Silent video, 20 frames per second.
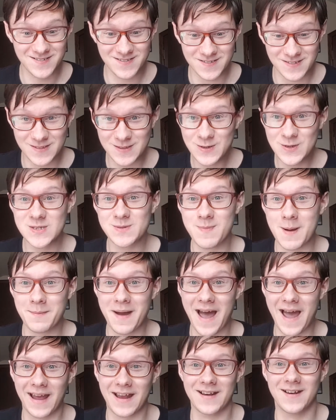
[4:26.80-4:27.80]
lose my
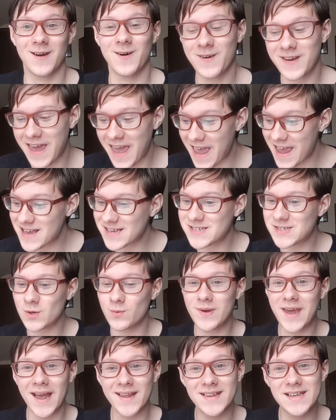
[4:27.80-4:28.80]
mind, okay? So
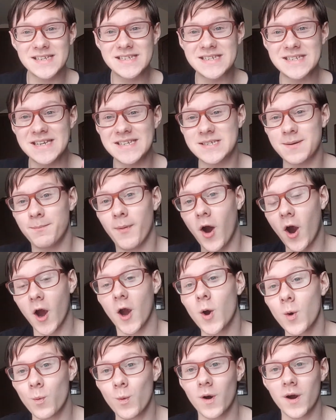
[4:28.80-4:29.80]
we got to see some
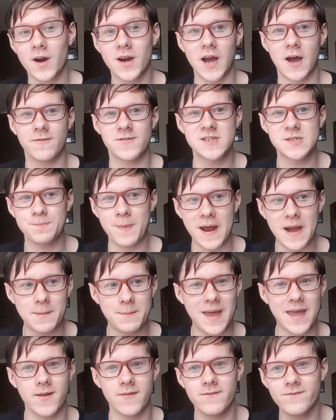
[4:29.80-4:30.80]
artwork of
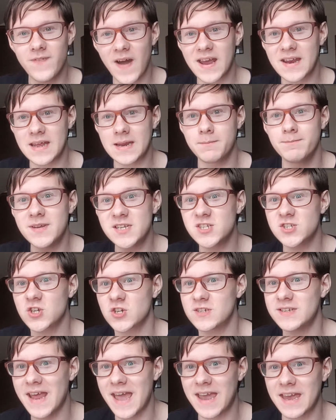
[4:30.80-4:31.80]
Spider-Man fighting
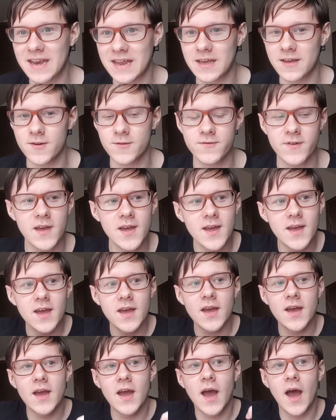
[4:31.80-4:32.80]
Mr. Negative
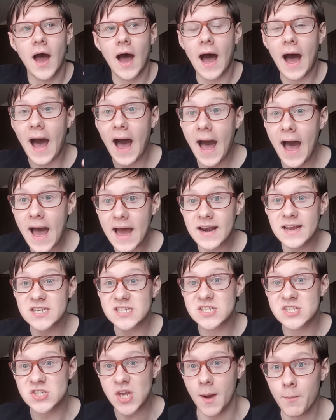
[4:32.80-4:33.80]
on a
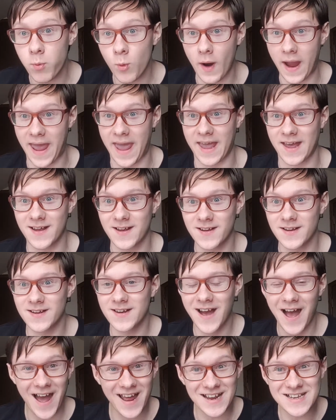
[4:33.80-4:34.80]
subway.
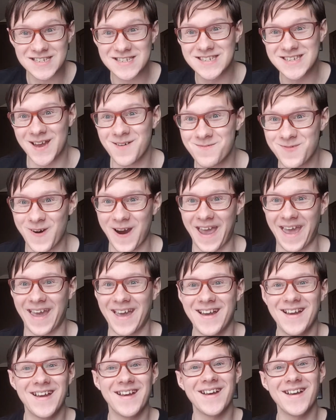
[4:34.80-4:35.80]

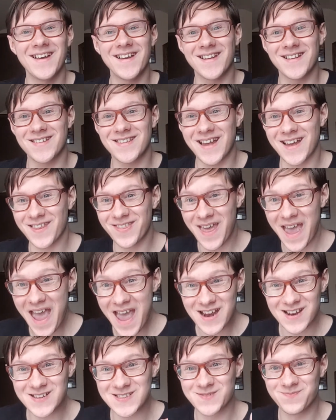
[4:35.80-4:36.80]
Now
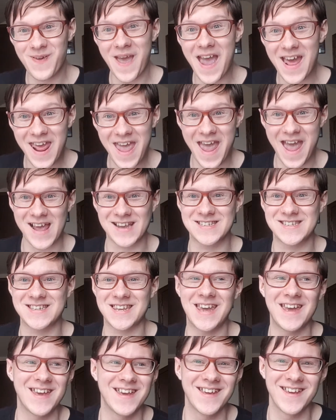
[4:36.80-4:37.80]
that is
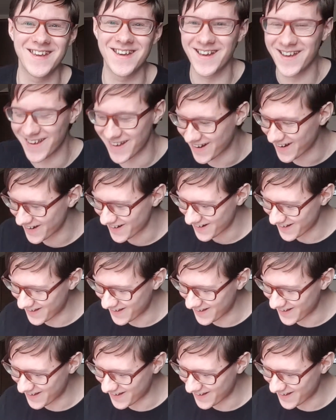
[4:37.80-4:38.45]
badass.